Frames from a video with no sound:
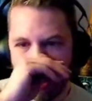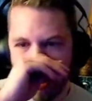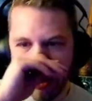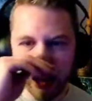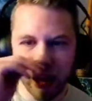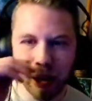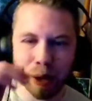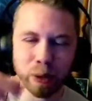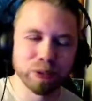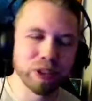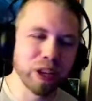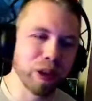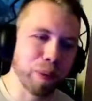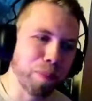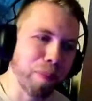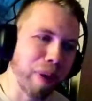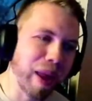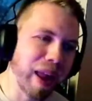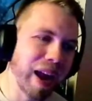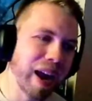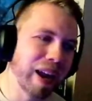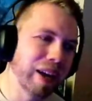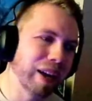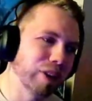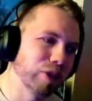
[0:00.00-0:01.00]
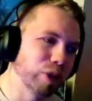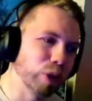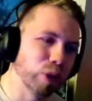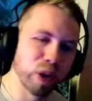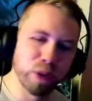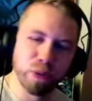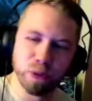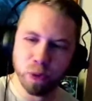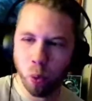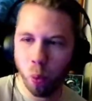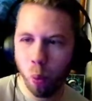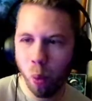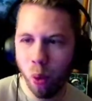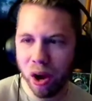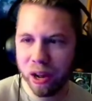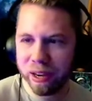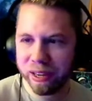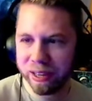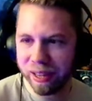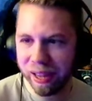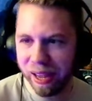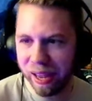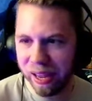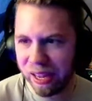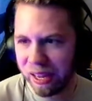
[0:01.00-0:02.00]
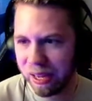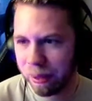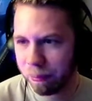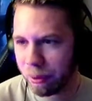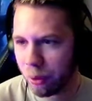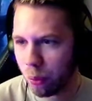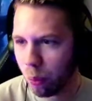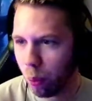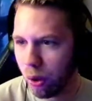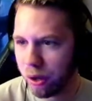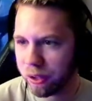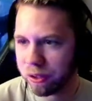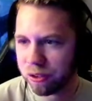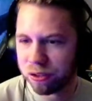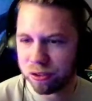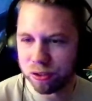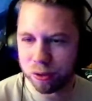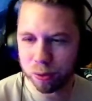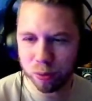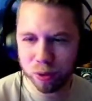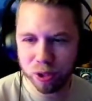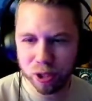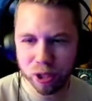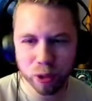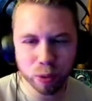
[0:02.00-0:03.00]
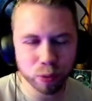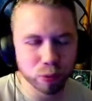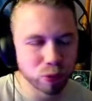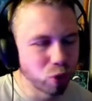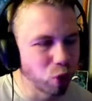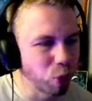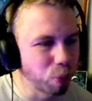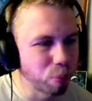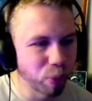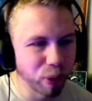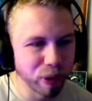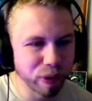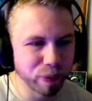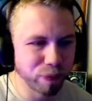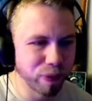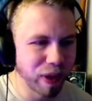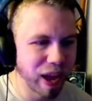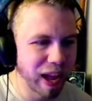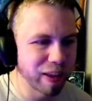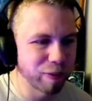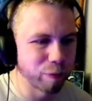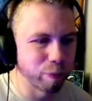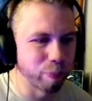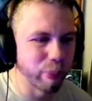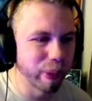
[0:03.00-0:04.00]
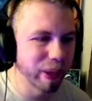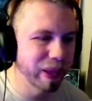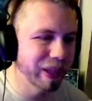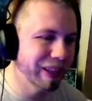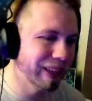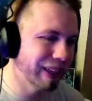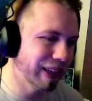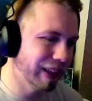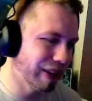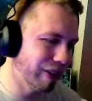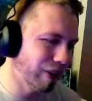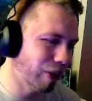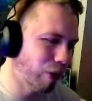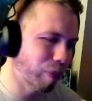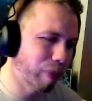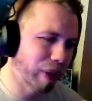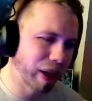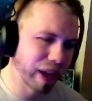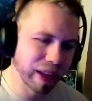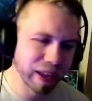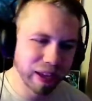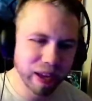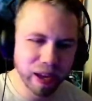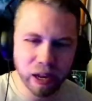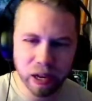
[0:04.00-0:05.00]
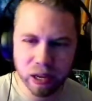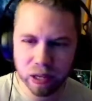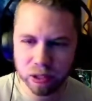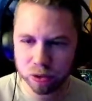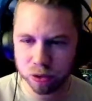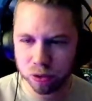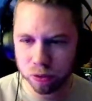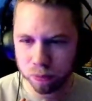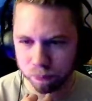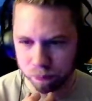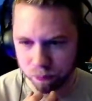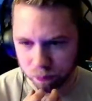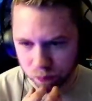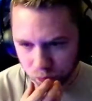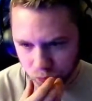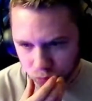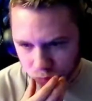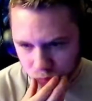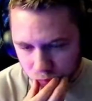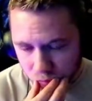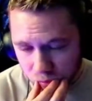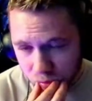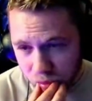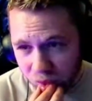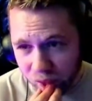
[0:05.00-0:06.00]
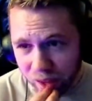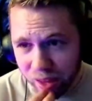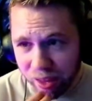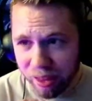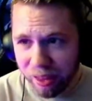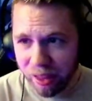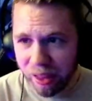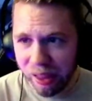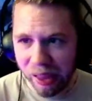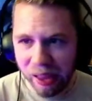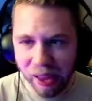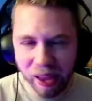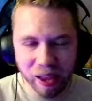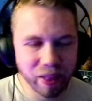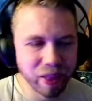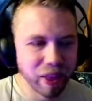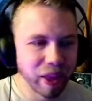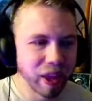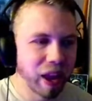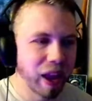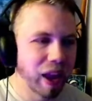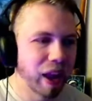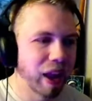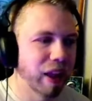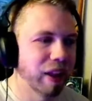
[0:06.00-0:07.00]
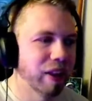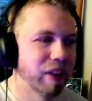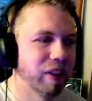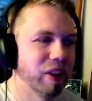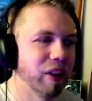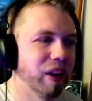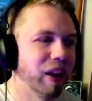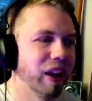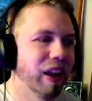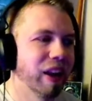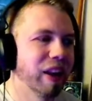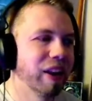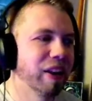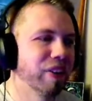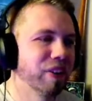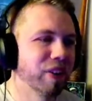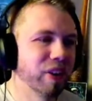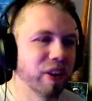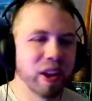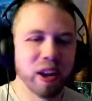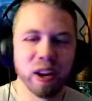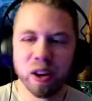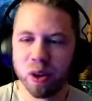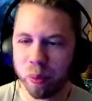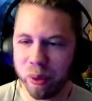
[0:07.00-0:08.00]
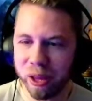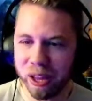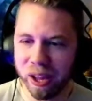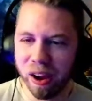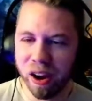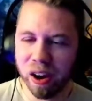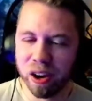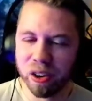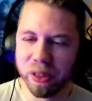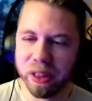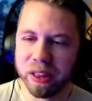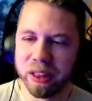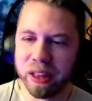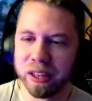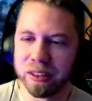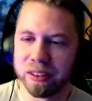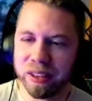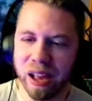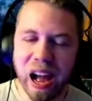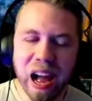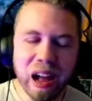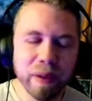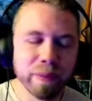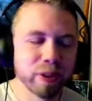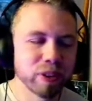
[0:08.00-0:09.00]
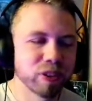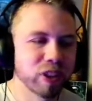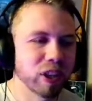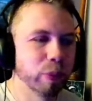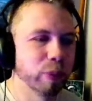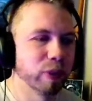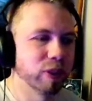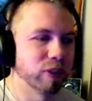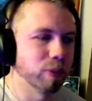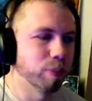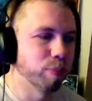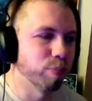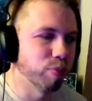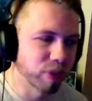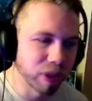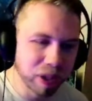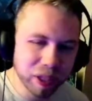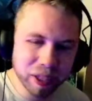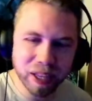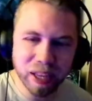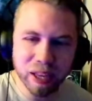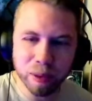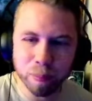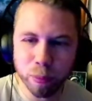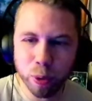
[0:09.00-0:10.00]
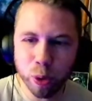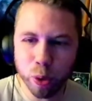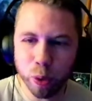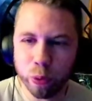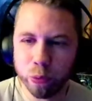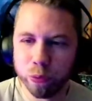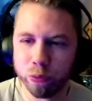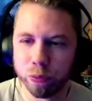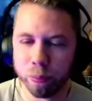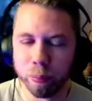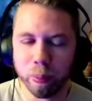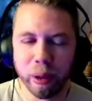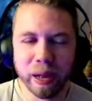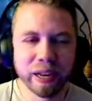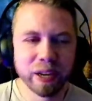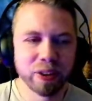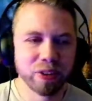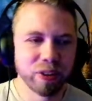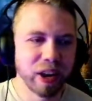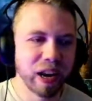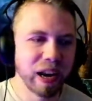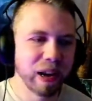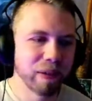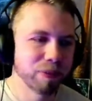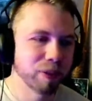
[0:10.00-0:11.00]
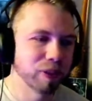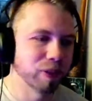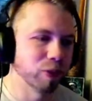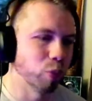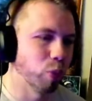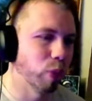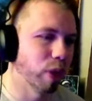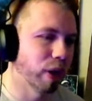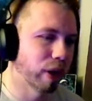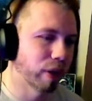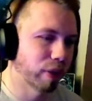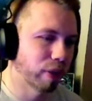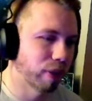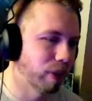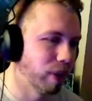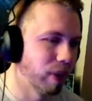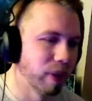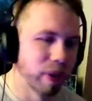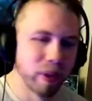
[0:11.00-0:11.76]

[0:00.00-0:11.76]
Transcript: I was like, man, that's only for one game and one studio, 2.5 billion. Oh my gosh. And, uh, and, and here we are. Like it obviously was a brilliant move. Minecraft is worth